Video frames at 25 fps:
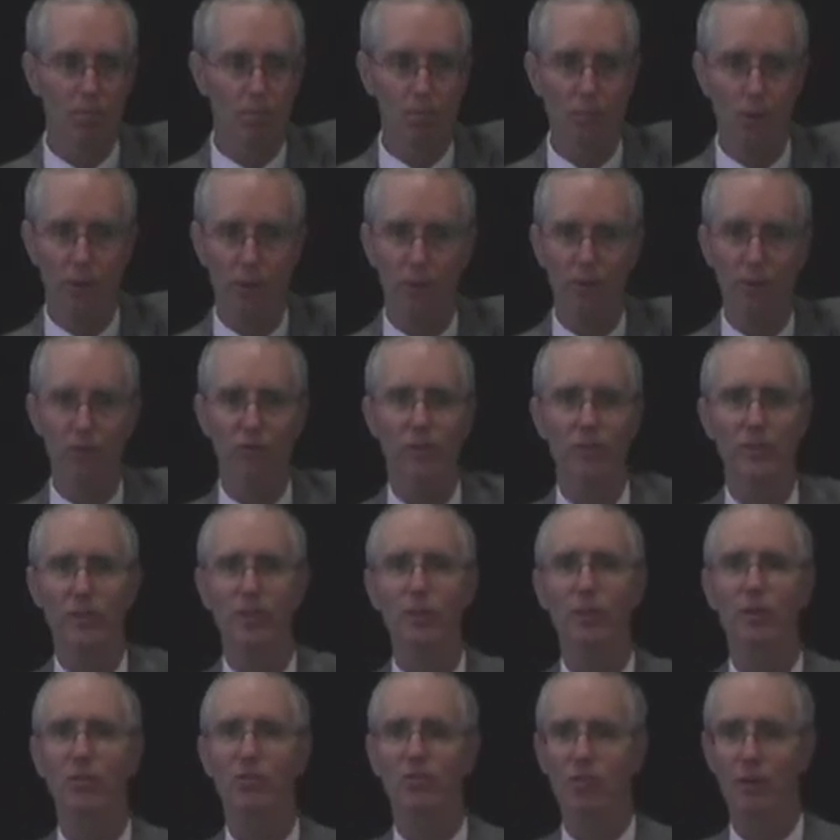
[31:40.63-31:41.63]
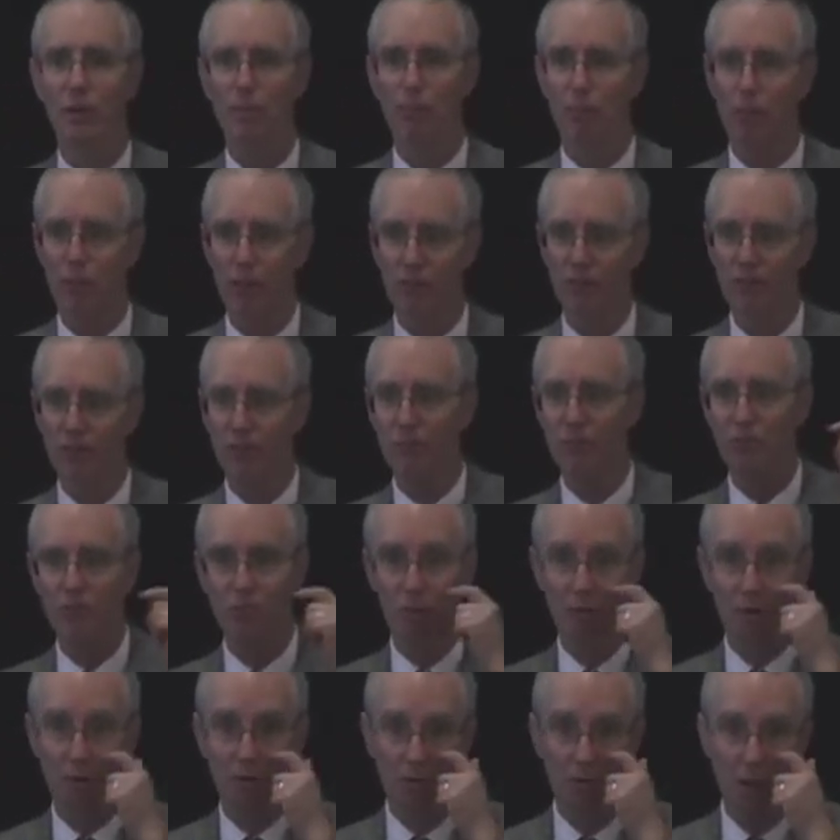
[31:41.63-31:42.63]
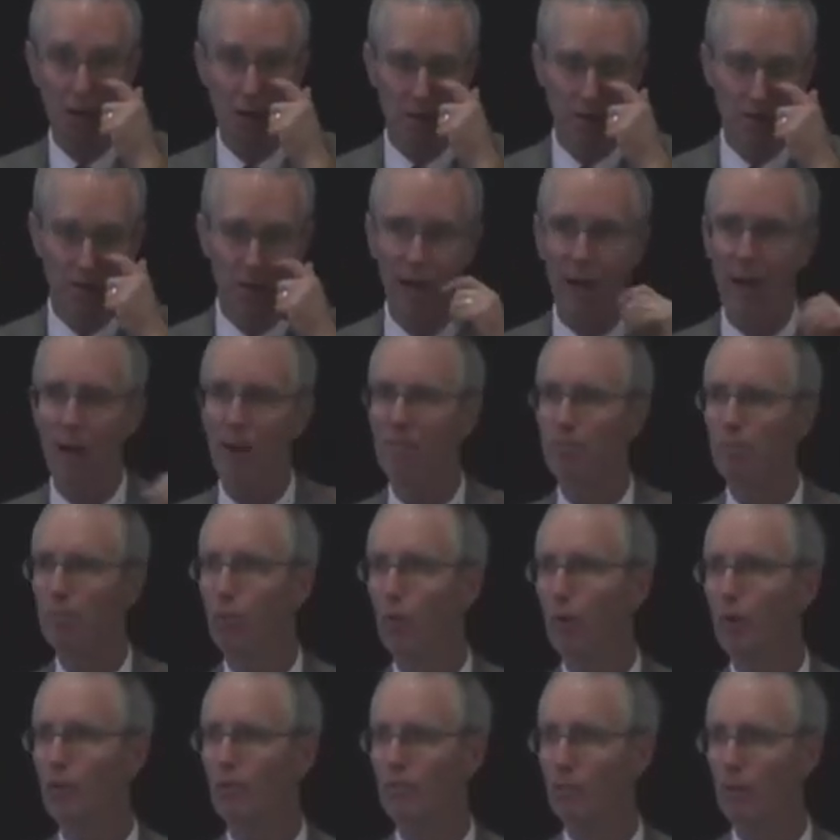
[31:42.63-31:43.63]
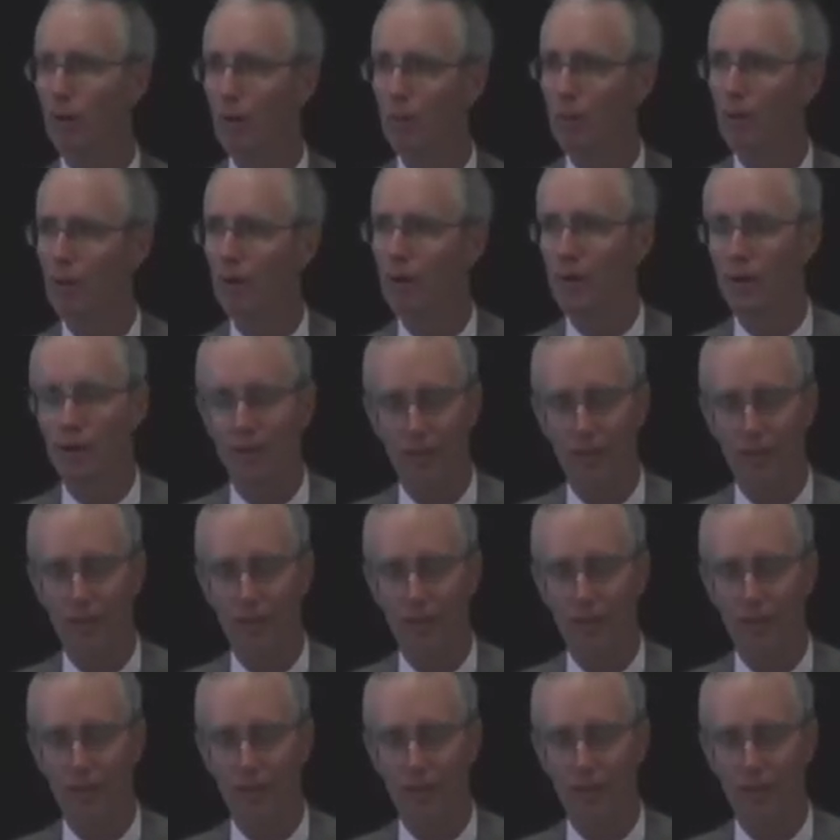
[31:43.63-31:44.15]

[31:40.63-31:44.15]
putting those D hooks up, putting some sort of tie-off points up.